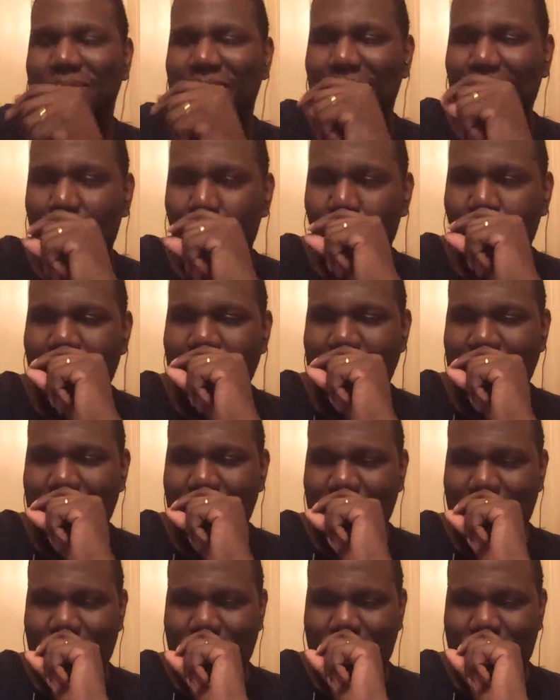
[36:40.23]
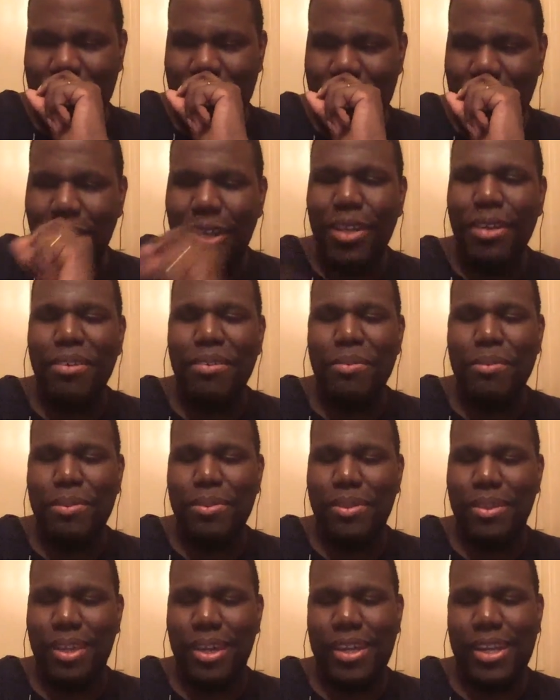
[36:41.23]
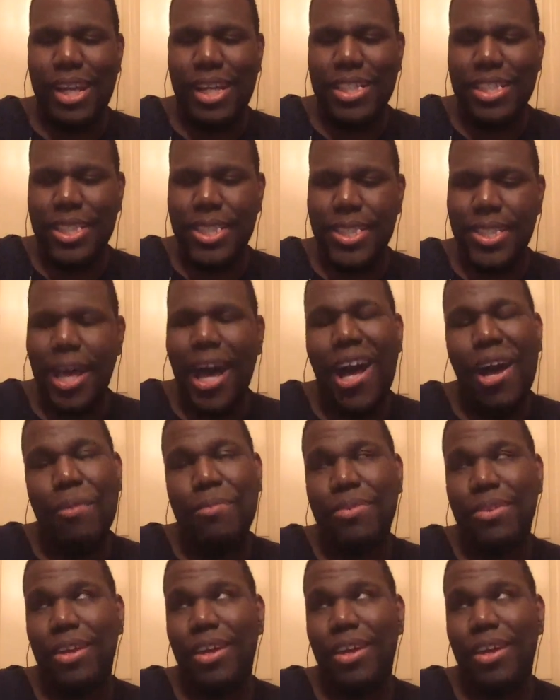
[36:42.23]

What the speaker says: I watched it subbed and I stopped